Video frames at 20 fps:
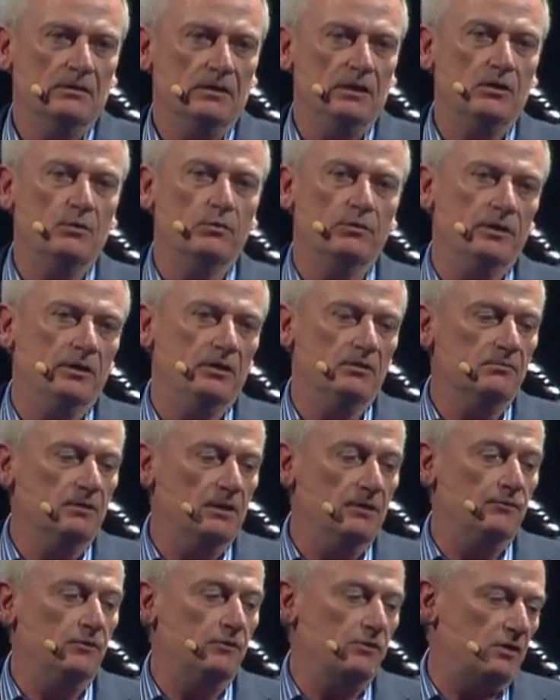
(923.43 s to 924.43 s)
Equally,
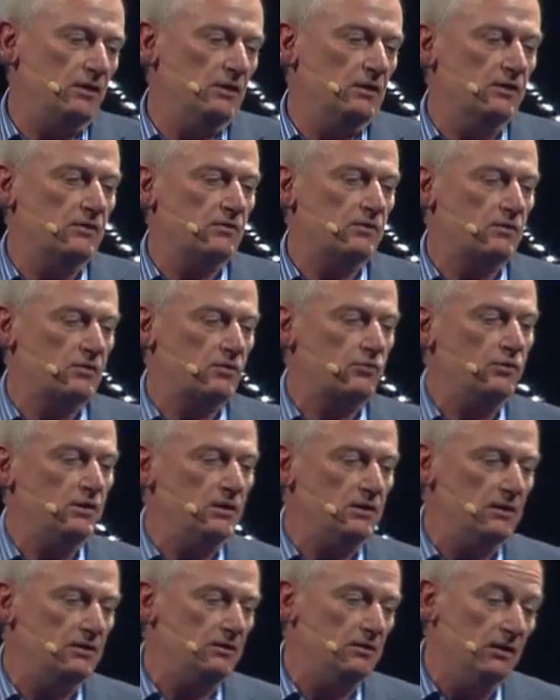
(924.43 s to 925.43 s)
if you see this
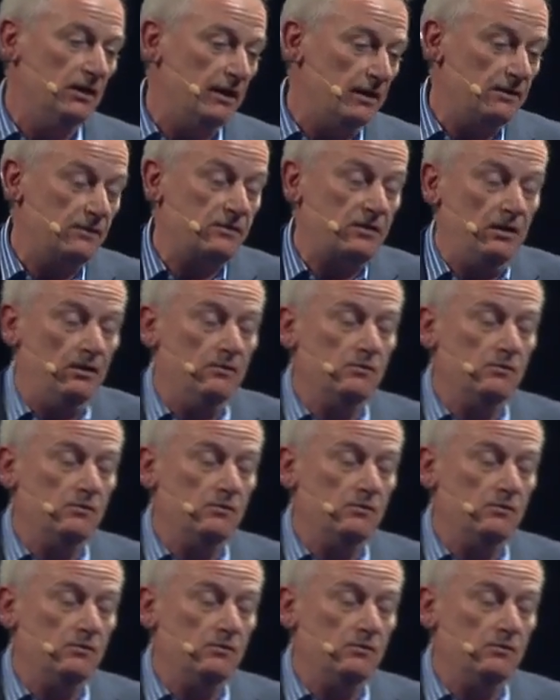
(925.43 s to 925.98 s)
street and you like this